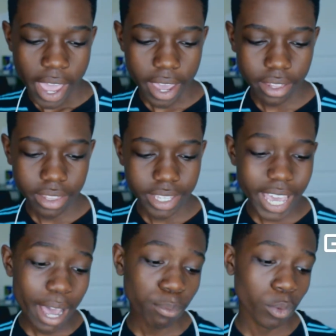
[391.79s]
and the
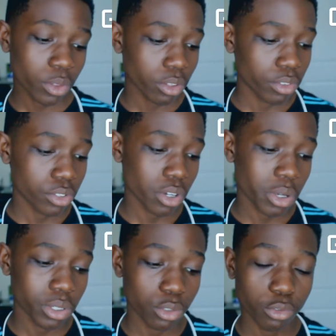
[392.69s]
gap width of this
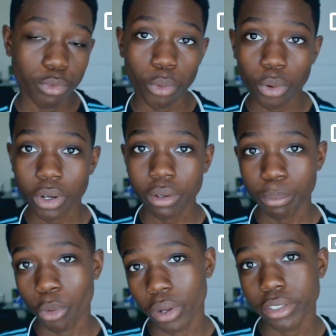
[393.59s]
yo-yo is
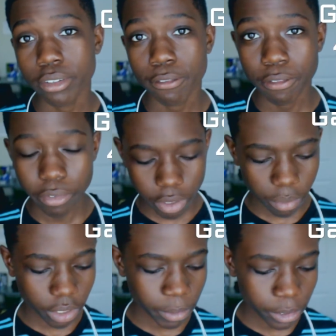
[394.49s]

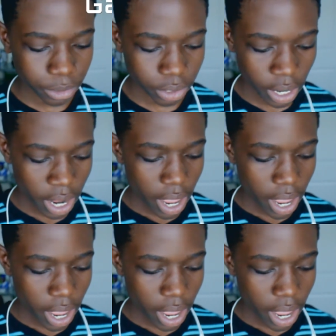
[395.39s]
4.50 millimeters,